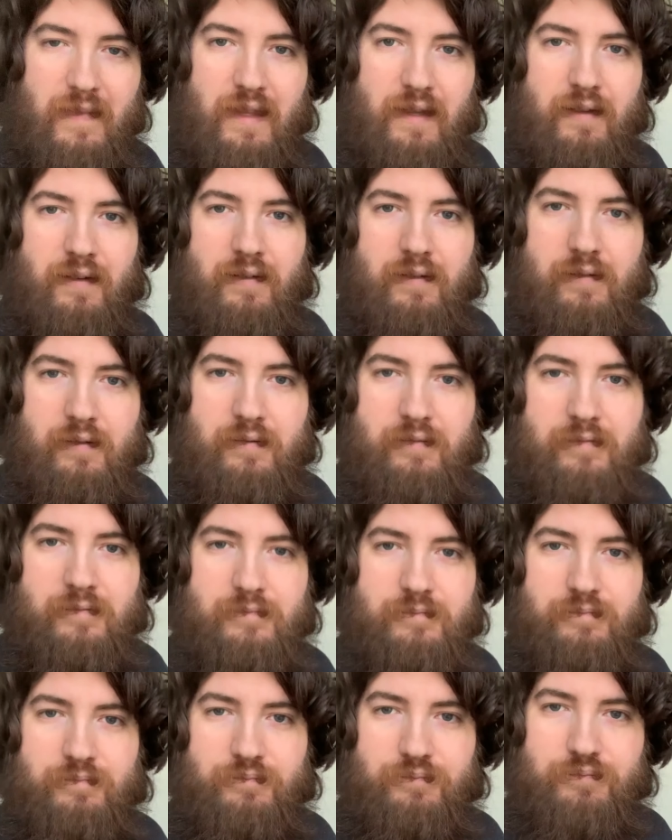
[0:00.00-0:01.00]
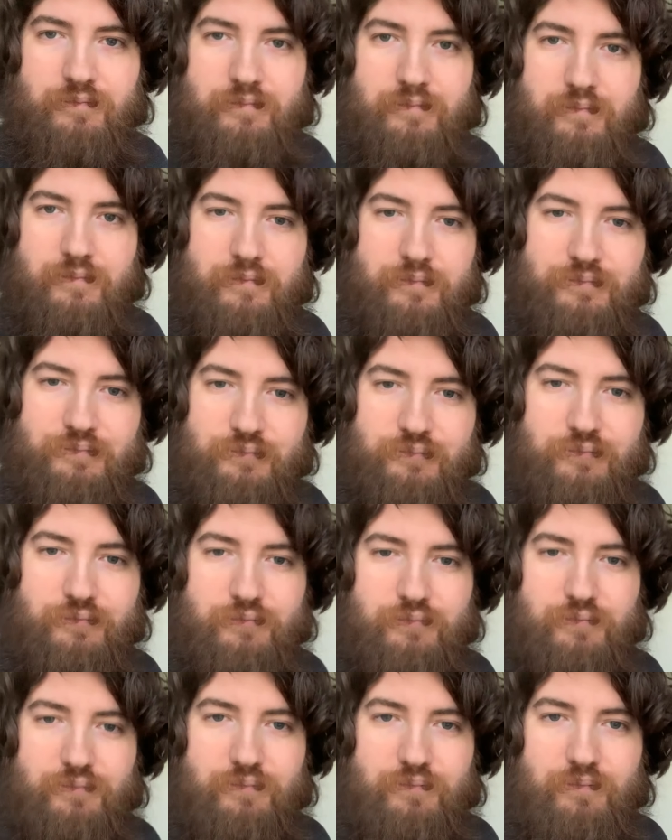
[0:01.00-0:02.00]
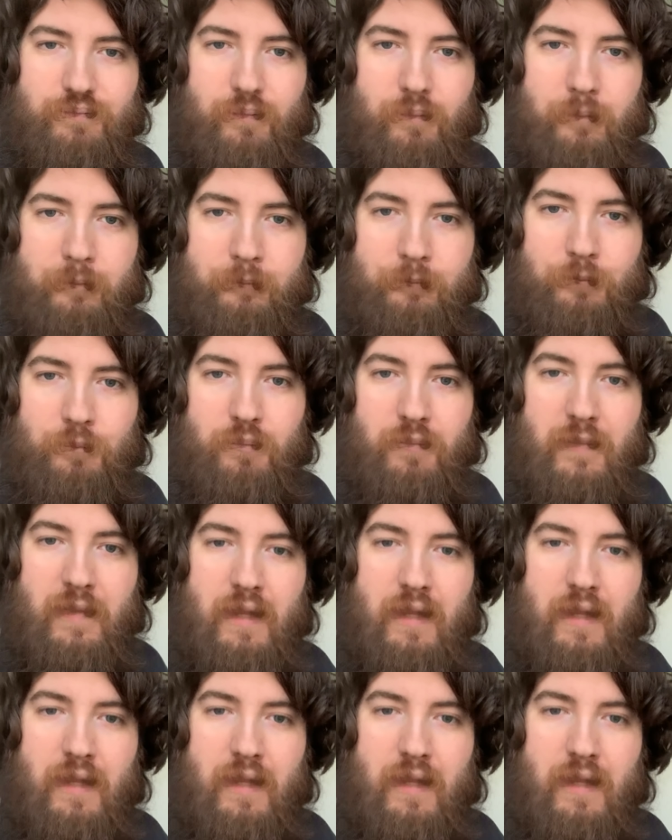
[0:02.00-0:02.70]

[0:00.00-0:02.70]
Nobody speaks.